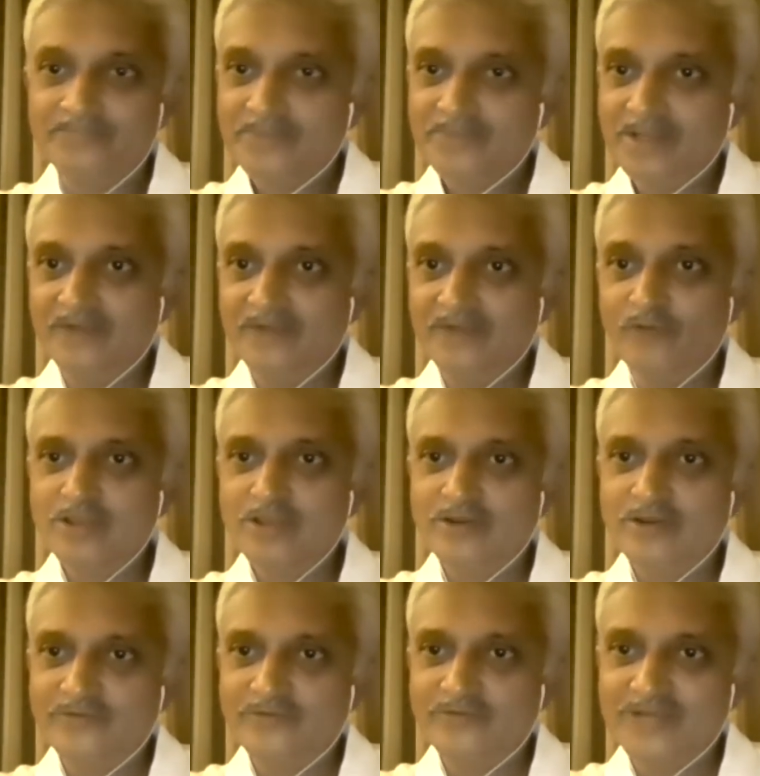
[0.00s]
and what
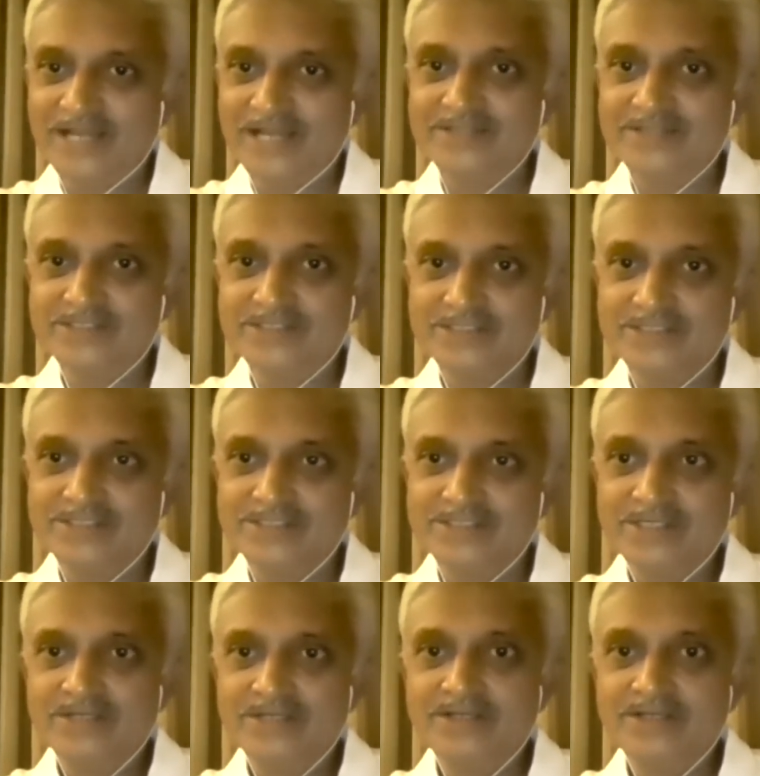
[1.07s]
sort of challenges
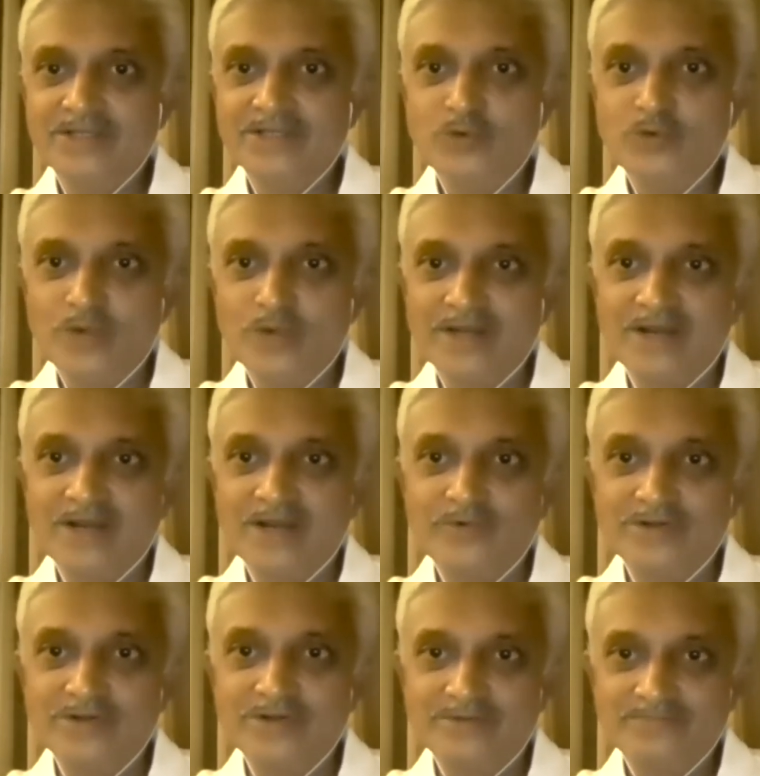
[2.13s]
did you
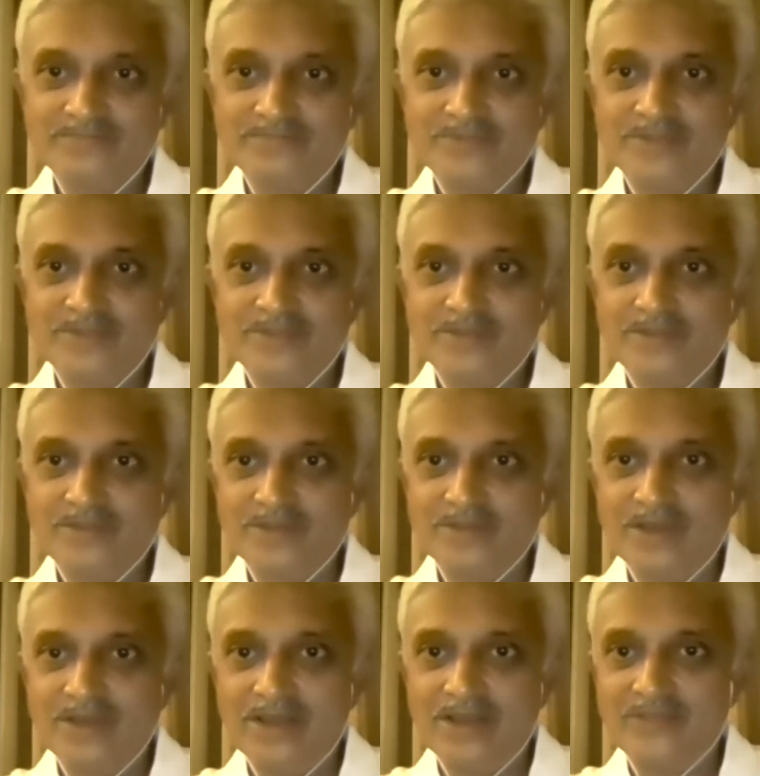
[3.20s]
encounter
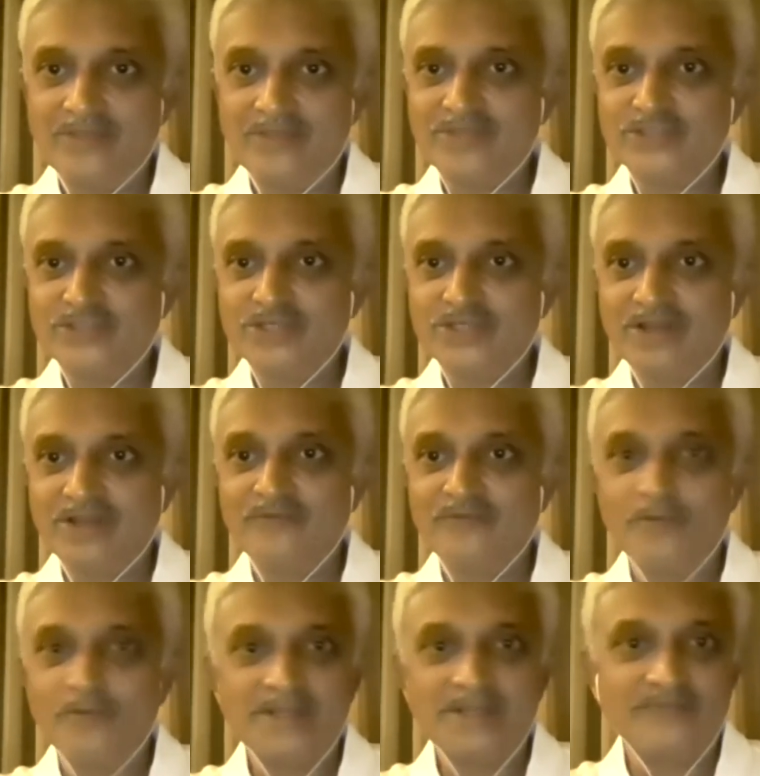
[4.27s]
as such a young
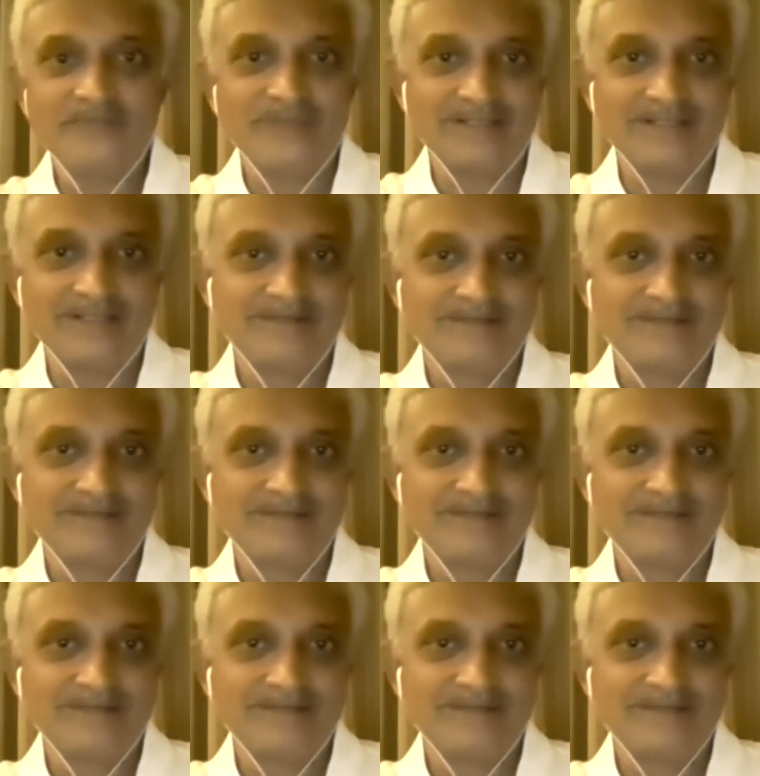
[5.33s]
woman in the field?